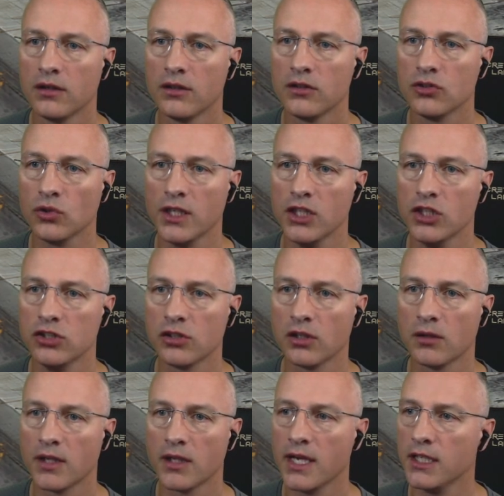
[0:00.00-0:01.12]
So he's
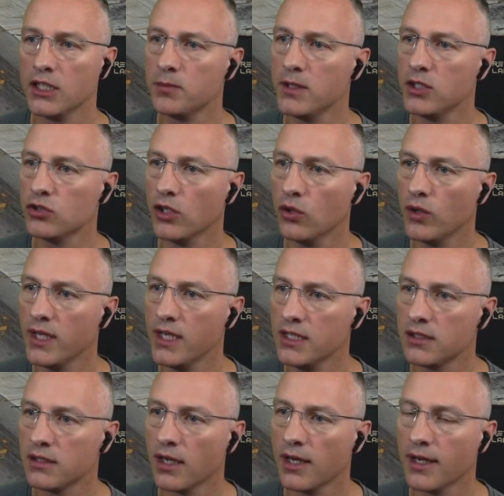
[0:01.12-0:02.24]
gaining speed, so I know
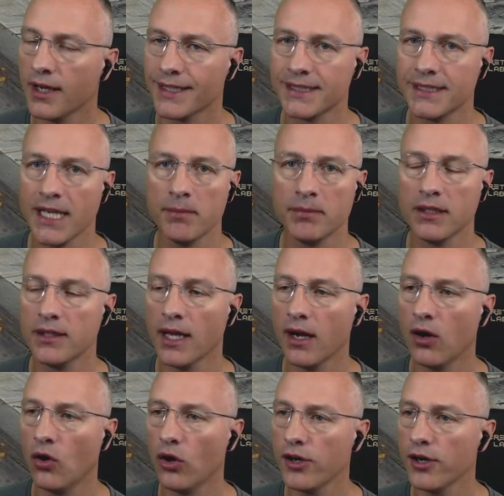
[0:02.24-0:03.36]
he's accepted that
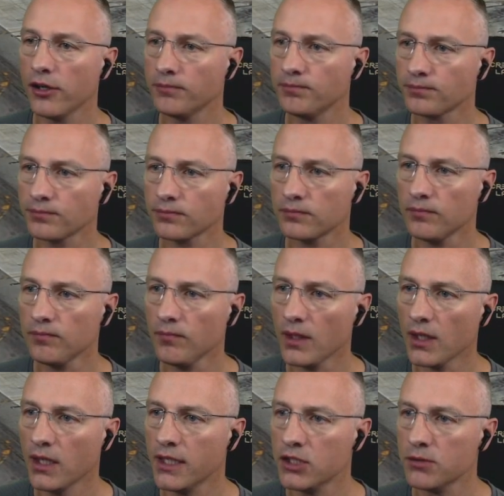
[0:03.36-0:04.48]
order.
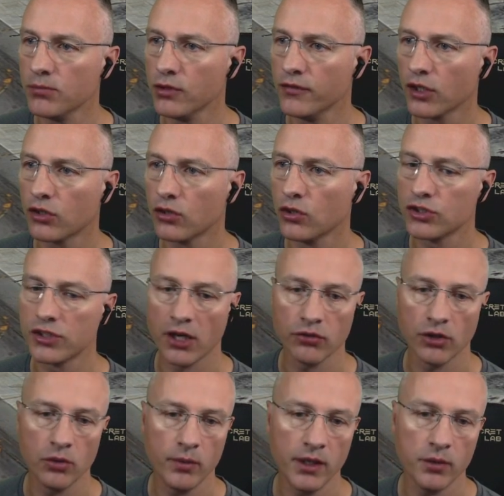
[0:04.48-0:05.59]
And he's moving across that
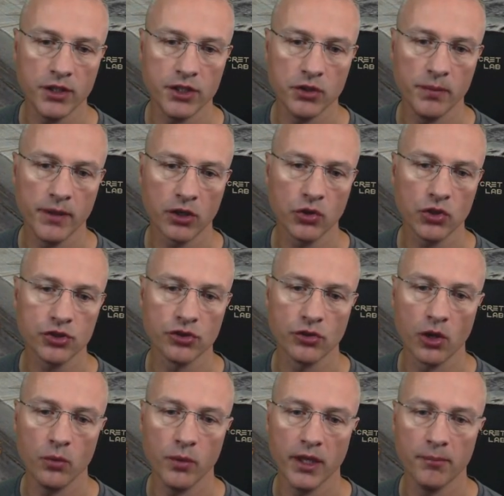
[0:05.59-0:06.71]
runway, which will be across the
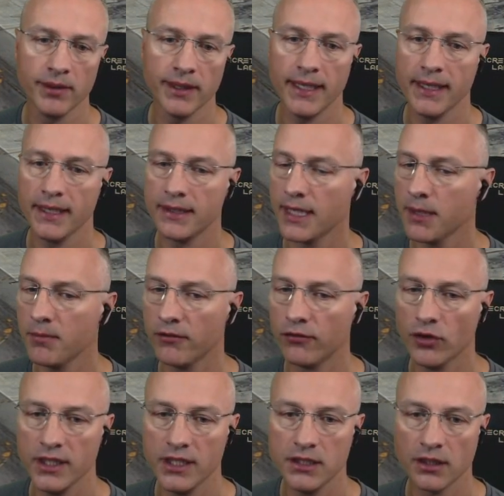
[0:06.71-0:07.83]
runway in plenty of time before
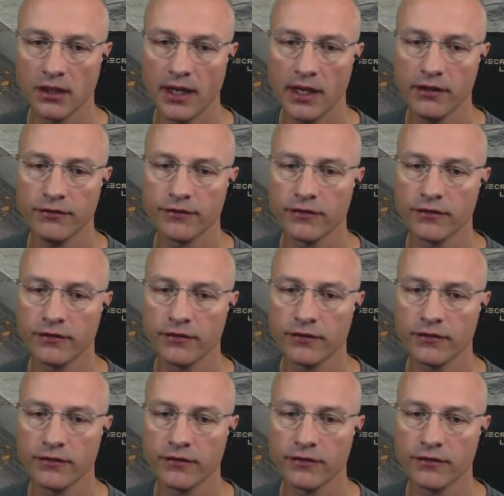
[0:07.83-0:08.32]
these arrive.